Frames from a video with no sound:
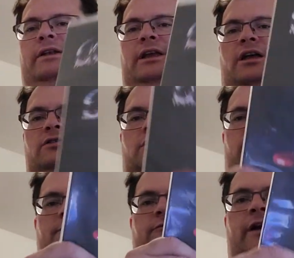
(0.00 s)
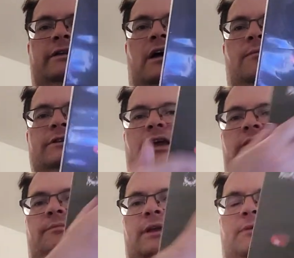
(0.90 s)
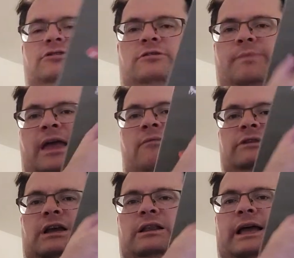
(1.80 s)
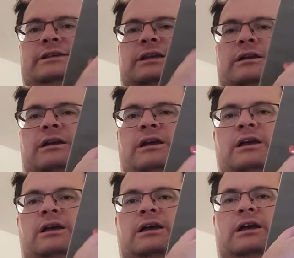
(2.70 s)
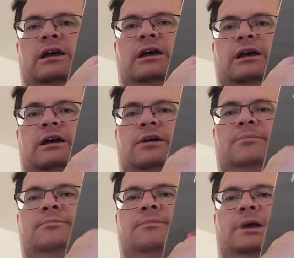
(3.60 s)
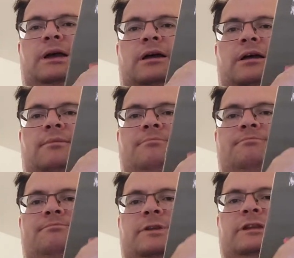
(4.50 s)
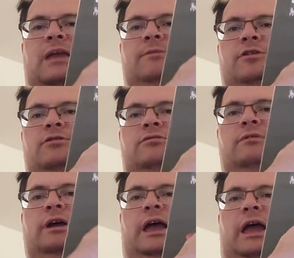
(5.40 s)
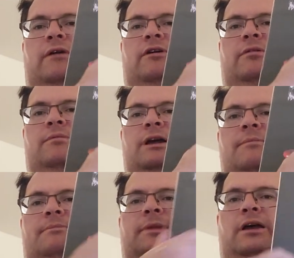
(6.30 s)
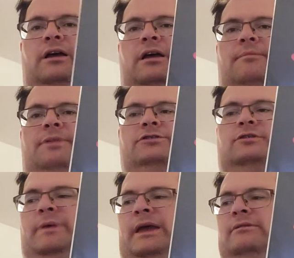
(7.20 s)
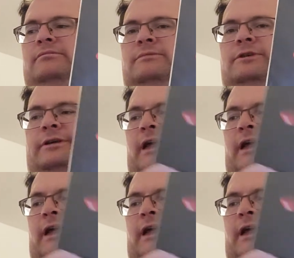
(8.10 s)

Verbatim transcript: right now, right now, but it's got a big picture of the band with the classic um, um, debut era uh, picture of the band. There